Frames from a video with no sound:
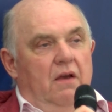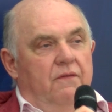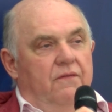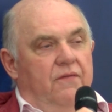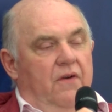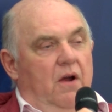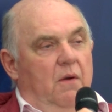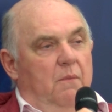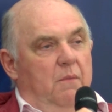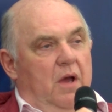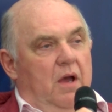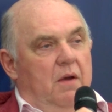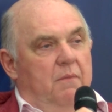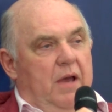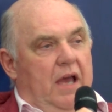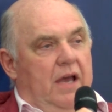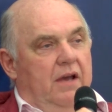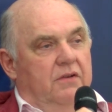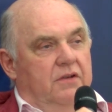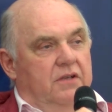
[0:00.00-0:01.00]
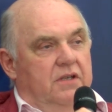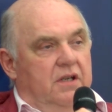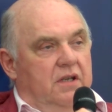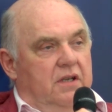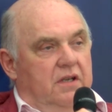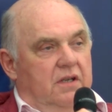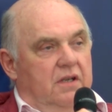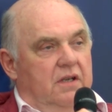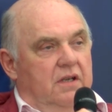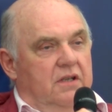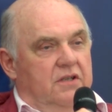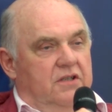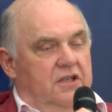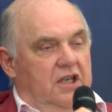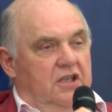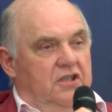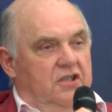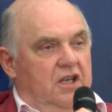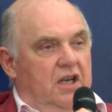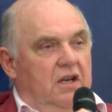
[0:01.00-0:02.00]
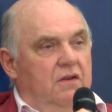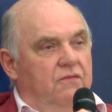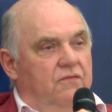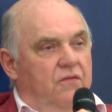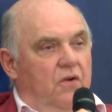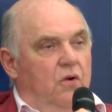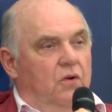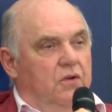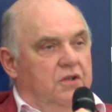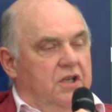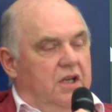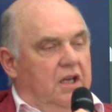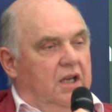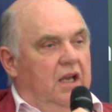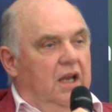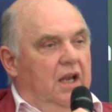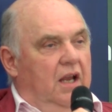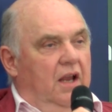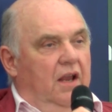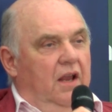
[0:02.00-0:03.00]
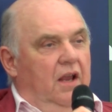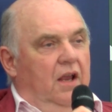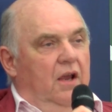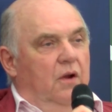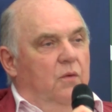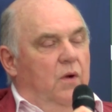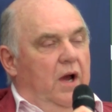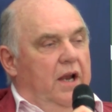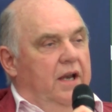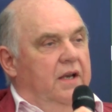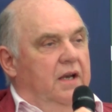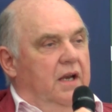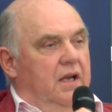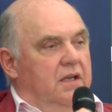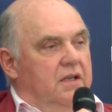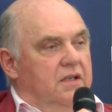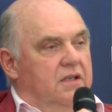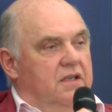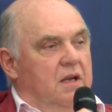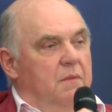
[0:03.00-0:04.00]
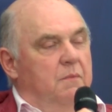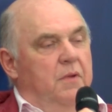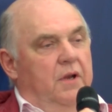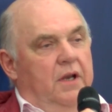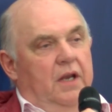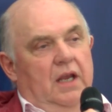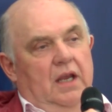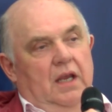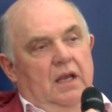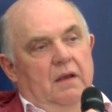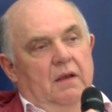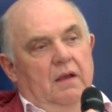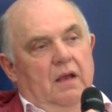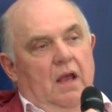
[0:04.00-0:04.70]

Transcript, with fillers: from about 1640 when somebody,